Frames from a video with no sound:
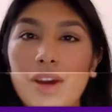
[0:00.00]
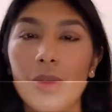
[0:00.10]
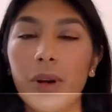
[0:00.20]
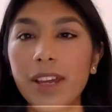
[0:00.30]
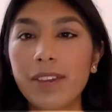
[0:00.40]

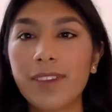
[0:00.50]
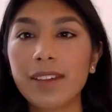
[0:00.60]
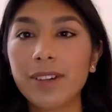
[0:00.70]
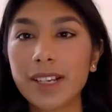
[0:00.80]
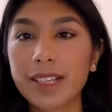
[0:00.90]
One of my
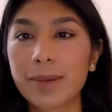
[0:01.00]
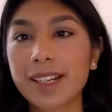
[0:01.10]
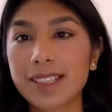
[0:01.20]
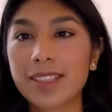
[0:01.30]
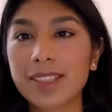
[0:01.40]
favorite
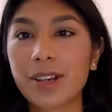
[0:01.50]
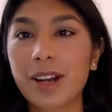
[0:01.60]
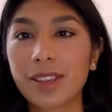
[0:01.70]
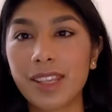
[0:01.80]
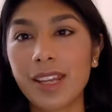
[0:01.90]
experiences
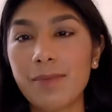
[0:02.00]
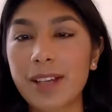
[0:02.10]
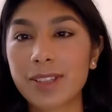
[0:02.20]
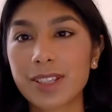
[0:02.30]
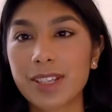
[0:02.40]
throughout the
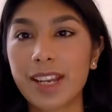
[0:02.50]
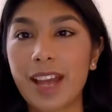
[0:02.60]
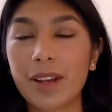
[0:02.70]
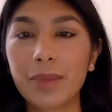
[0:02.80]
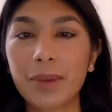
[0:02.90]
Master's in
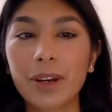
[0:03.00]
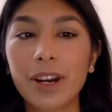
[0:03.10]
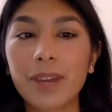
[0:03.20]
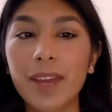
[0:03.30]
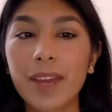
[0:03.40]
Accounting
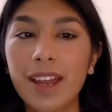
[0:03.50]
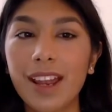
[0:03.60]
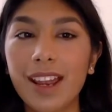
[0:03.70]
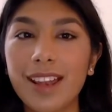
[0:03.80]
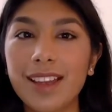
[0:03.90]
program
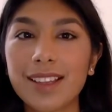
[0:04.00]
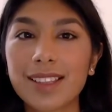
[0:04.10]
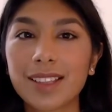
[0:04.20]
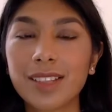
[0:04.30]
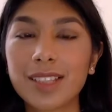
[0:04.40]
is
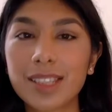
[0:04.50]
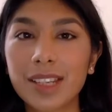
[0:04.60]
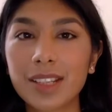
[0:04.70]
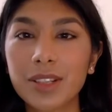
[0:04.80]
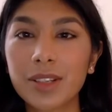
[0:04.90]

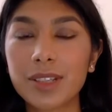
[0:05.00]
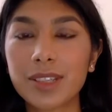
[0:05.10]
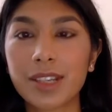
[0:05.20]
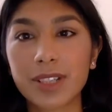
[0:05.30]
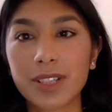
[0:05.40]
listening to
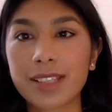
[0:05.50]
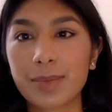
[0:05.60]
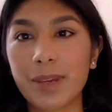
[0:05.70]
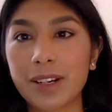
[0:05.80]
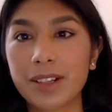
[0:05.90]
distinguished guest
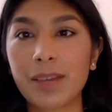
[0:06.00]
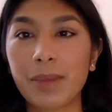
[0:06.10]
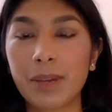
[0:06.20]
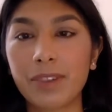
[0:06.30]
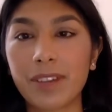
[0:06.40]
speakers that
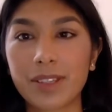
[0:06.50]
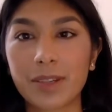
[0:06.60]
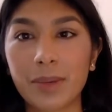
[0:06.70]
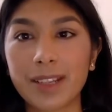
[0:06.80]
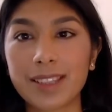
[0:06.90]
my professor
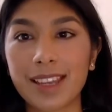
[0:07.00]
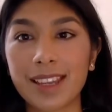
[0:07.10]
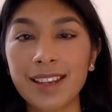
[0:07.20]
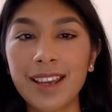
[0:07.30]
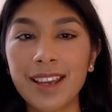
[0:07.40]
brings
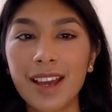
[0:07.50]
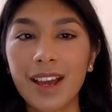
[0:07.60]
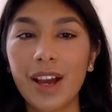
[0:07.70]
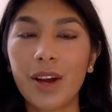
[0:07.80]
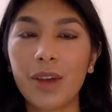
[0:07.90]
in.
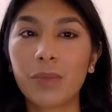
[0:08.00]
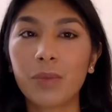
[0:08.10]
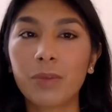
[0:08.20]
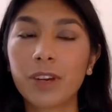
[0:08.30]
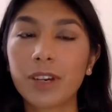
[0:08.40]

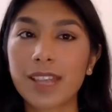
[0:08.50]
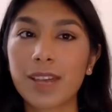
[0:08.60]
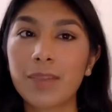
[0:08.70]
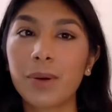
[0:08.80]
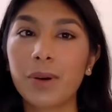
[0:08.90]
For
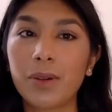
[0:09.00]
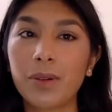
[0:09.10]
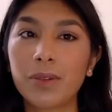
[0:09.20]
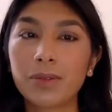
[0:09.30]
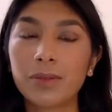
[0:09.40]
example,
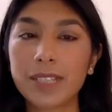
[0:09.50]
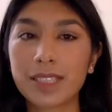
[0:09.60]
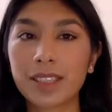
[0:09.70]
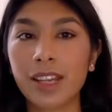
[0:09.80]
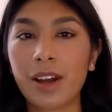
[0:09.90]

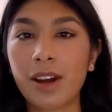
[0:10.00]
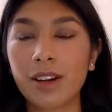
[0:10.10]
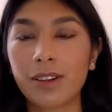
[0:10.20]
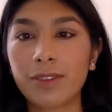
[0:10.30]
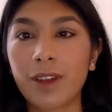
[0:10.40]
recently
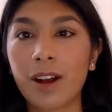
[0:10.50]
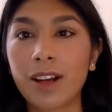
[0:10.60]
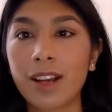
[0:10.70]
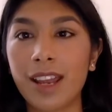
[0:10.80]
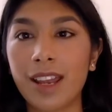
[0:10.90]
our
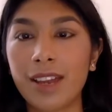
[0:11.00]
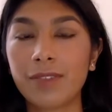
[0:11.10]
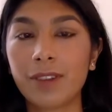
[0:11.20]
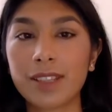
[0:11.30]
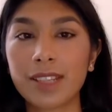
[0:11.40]
fraud and
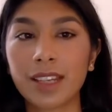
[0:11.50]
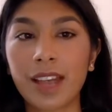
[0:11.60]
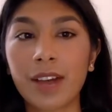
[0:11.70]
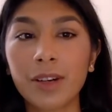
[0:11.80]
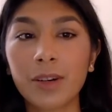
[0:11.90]
forensic
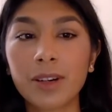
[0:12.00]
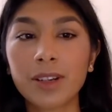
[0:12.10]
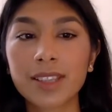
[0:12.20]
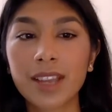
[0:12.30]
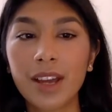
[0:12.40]
accounting
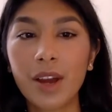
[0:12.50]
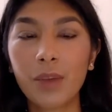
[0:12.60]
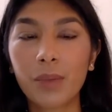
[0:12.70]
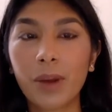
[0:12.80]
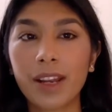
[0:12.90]
course
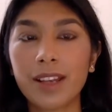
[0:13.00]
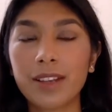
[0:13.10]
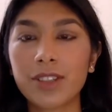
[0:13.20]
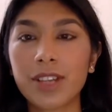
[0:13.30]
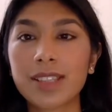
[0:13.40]
brought
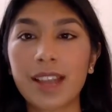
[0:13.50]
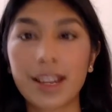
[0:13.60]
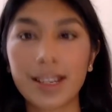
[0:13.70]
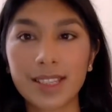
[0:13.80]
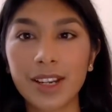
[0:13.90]
in Jesse
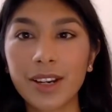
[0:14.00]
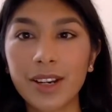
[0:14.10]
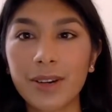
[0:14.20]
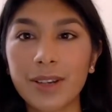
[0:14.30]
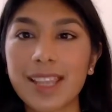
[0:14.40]
Eisinger,
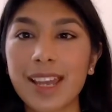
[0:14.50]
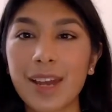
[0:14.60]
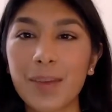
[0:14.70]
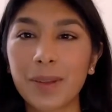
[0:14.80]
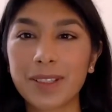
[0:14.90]
who is a
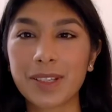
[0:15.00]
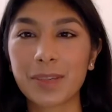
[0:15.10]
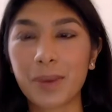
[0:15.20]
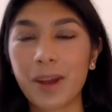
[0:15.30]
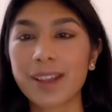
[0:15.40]
Pulitzer
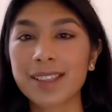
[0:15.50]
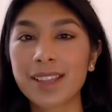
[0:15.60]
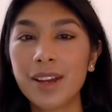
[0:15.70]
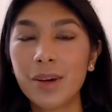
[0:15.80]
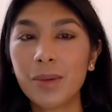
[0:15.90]
Prize
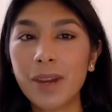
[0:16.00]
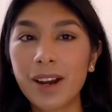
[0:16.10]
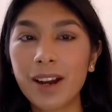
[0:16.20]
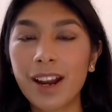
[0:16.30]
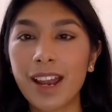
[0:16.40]

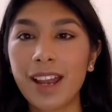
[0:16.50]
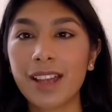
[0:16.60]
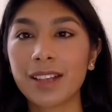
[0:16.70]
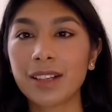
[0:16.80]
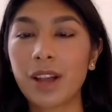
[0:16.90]
winner
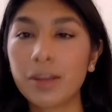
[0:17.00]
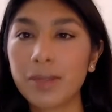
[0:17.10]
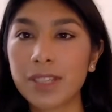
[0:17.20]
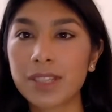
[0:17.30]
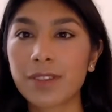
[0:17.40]
and
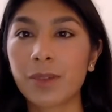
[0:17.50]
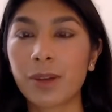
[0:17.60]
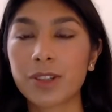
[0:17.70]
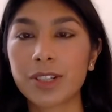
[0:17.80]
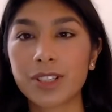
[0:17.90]
columnist for the
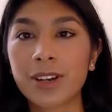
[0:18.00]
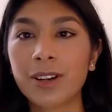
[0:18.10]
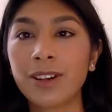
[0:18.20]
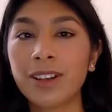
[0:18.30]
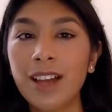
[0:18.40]
Wall Street
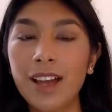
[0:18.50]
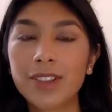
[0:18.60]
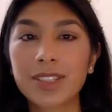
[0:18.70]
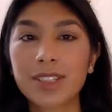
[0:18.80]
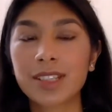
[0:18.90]
Journal,
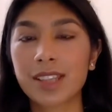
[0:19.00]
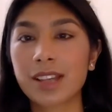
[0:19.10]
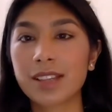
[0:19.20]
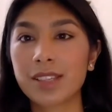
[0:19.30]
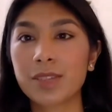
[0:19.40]
just to
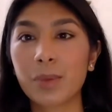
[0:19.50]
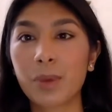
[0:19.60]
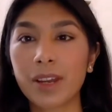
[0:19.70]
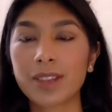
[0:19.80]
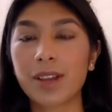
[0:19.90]
discuss his
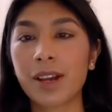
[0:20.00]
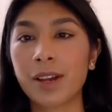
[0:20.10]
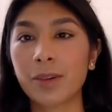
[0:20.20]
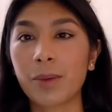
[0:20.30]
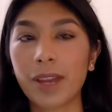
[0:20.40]
reportings
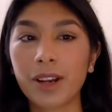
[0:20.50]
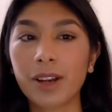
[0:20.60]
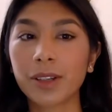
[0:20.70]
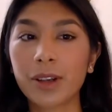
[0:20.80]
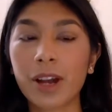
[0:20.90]
on white
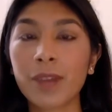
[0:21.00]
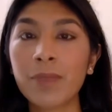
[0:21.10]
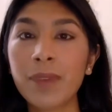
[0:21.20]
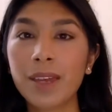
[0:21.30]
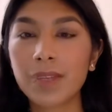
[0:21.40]
collar crime.
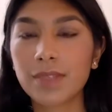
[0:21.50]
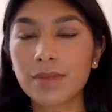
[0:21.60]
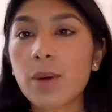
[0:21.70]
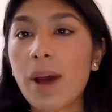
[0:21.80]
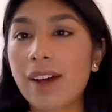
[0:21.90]

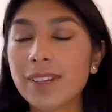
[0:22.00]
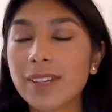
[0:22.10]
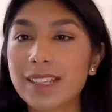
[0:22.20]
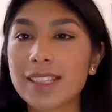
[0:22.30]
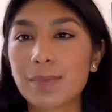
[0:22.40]
So having
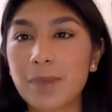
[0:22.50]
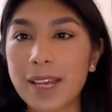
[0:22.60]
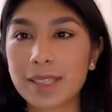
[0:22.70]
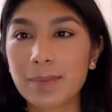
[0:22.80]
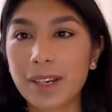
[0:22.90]
these
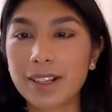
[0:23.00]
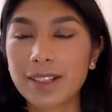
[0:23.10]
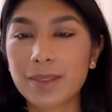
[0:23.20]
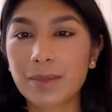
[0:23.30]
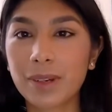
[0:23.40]
guest
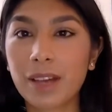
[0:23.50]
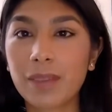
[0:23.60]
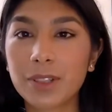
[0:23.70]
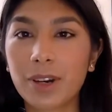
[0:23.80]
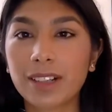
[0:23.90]
speakers
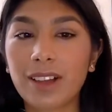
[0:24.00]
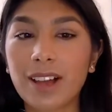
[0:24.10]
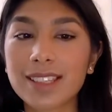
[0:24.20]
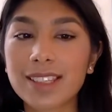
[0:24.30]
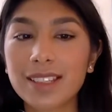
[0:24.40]
come to our
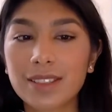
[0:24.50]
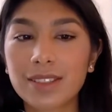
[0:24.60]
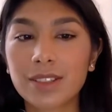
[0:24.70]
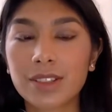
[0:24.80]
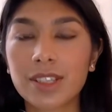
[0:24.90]
classes
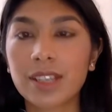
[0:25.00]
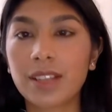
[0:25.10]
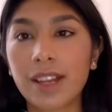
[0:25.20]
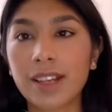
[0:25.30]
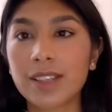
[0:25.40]
just
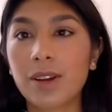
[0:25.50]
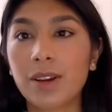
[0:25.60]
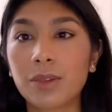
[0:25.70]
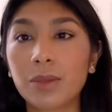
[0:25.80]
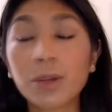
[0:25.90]
enlighten us
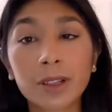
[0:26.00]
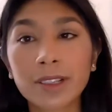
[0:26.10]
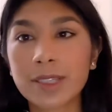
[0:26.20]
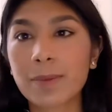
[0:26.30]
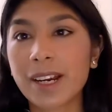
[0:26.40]
on real world
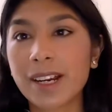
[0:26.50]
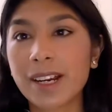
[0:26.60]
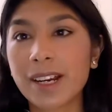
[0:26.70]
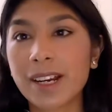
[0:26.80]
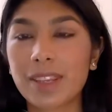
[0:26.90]

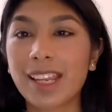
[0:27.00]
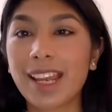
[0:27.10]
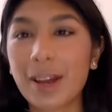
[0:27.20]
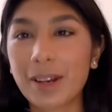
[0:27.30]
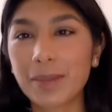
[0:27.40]
experiences in the
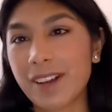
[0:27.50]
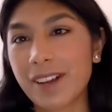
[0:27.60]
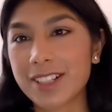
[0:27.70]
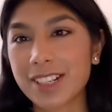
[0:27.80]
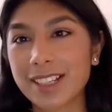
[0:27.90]
accounting
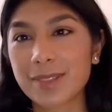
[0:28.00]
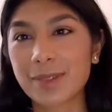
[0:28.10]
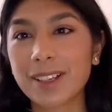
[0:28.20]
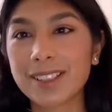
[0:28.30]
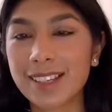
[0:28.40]
profession as
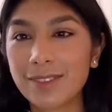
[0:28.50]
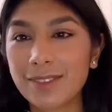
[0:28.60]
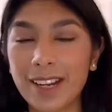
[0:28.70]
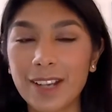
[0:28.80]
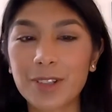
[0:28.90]
well as the
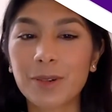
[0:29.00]
financial